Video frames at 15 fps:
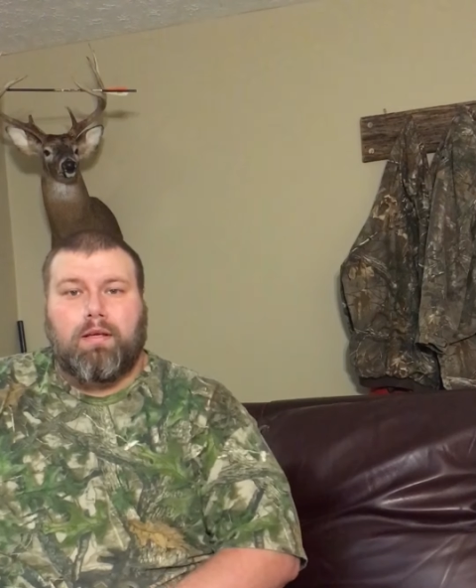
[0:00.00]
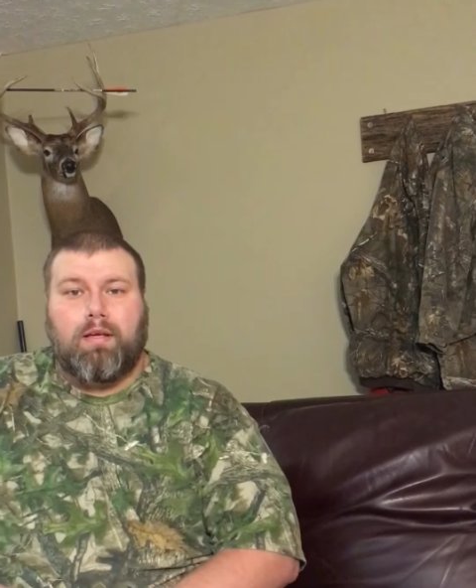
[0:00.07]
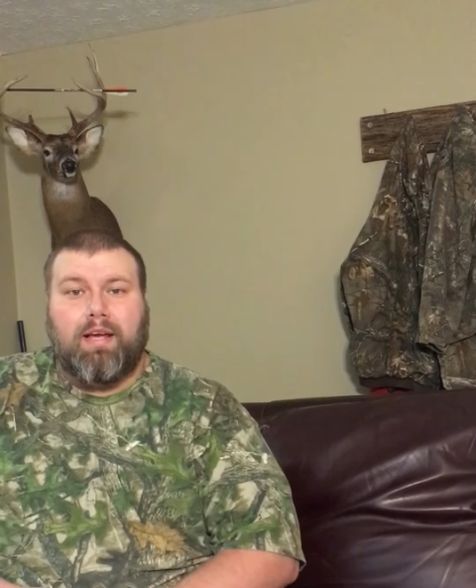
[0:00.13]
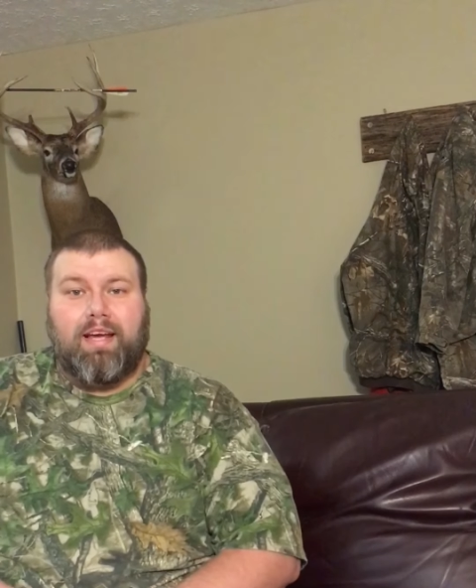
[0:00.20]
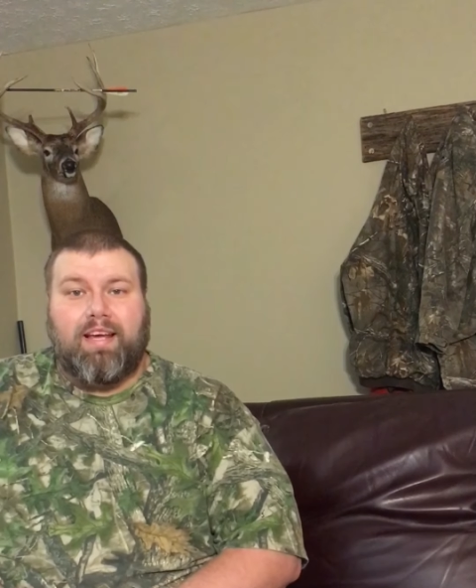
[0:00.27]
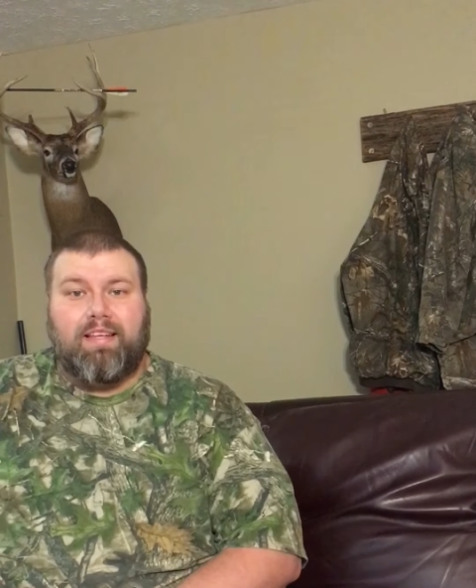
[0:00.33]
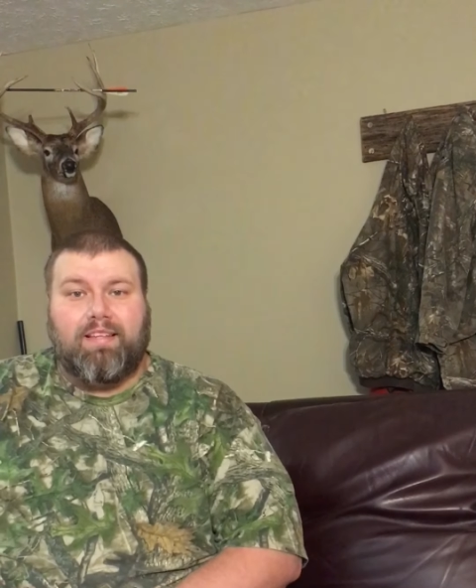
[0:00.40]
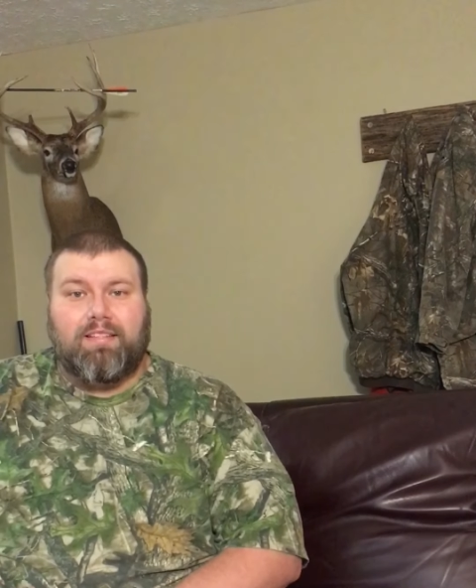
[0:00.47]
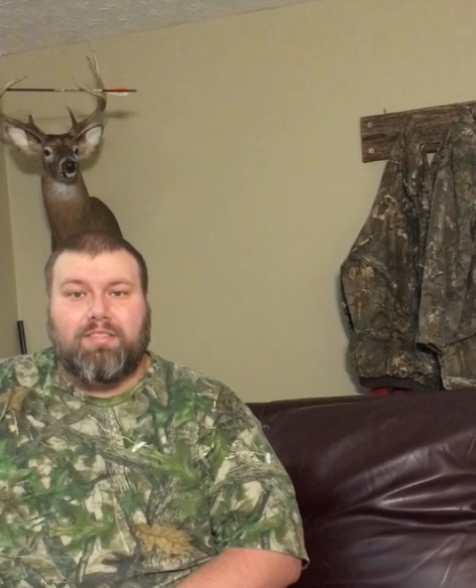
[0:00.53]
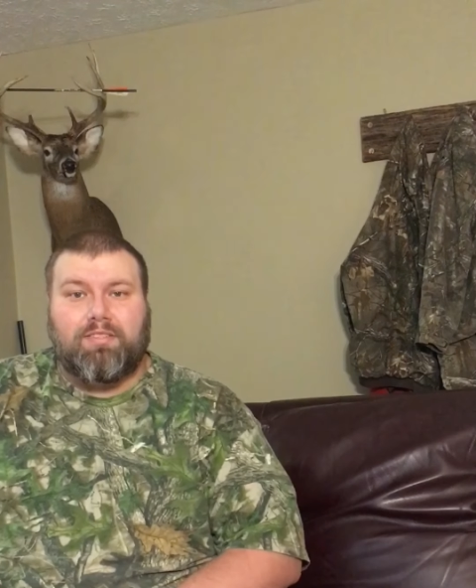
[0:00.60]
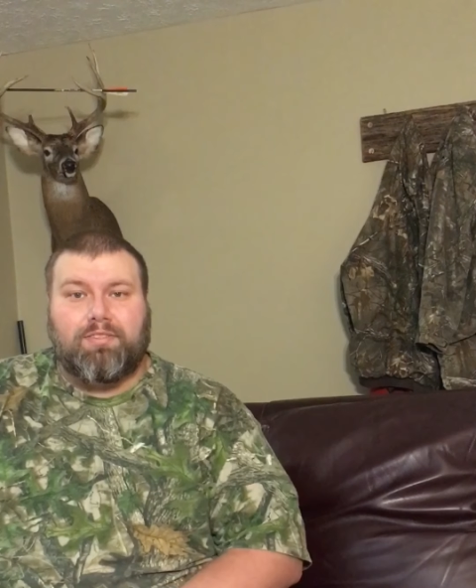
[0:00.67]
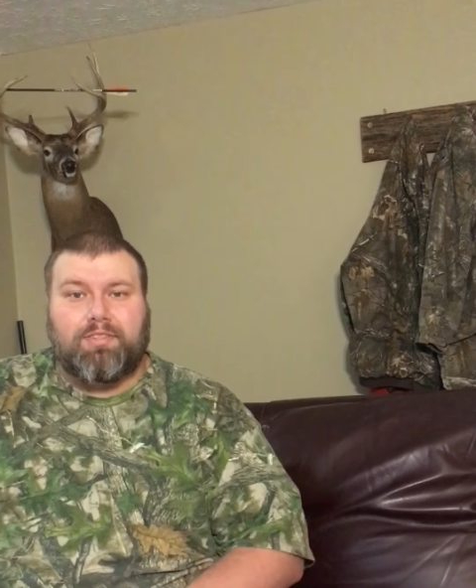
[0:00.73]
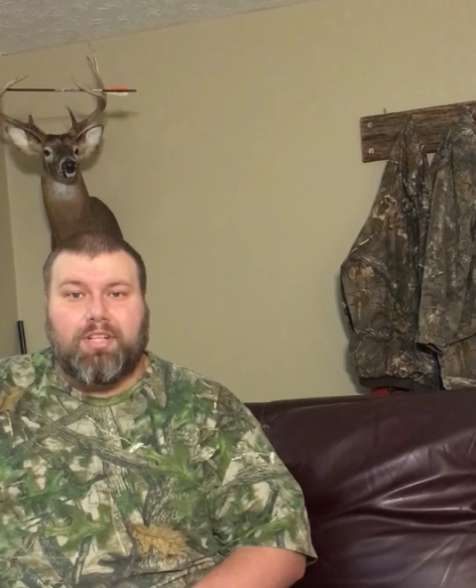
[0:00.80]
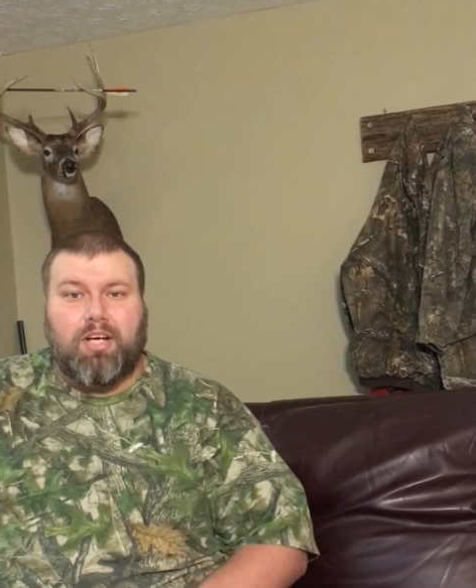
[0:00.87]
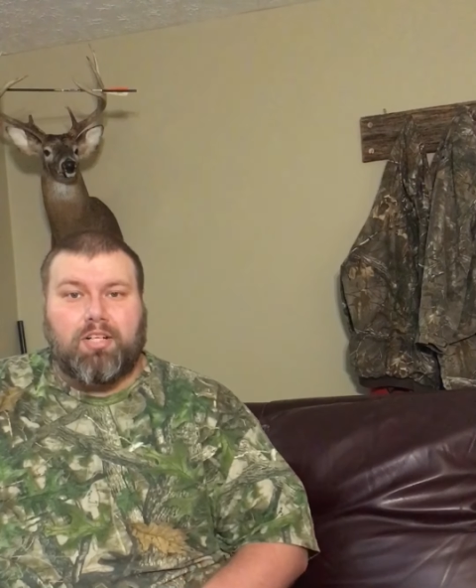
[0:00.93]
Hey, this is
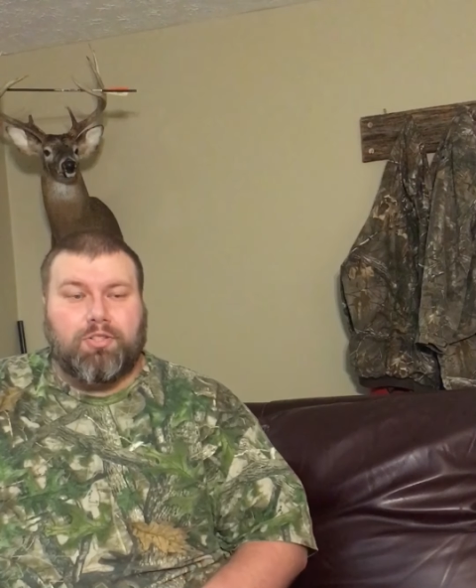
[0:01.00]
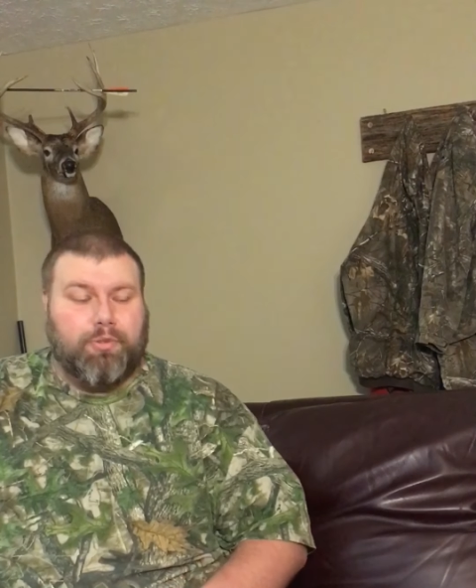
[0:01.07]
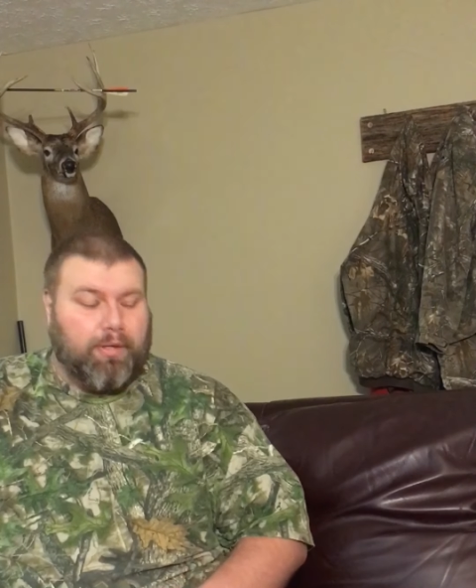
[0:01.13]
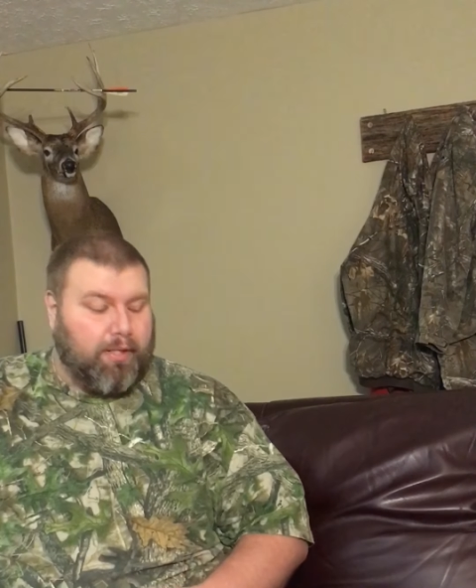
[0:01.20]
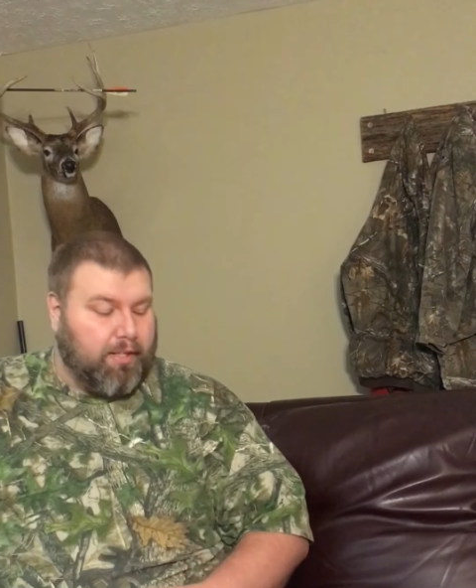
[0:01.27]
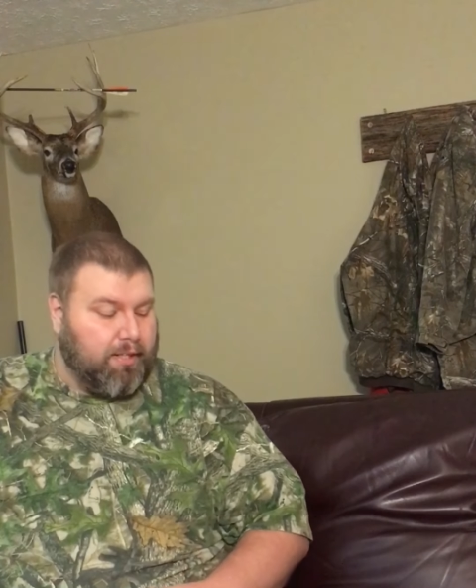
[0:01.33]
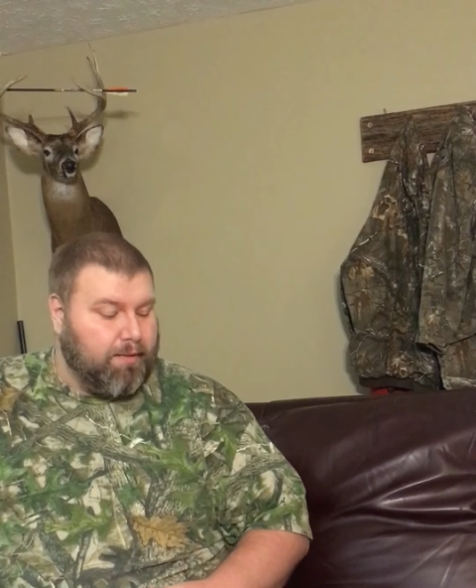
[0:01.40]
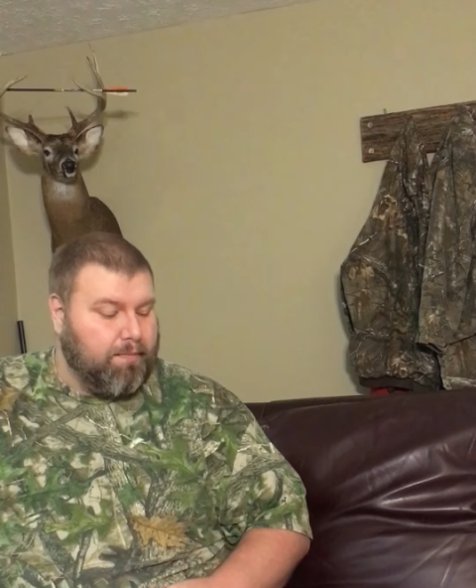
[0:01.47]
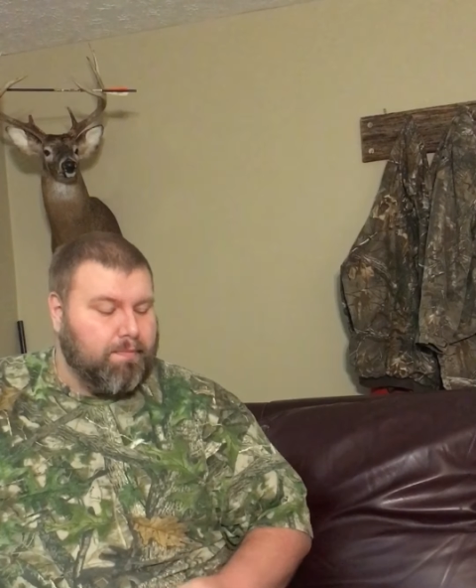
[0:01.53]
Josh Rayleigh.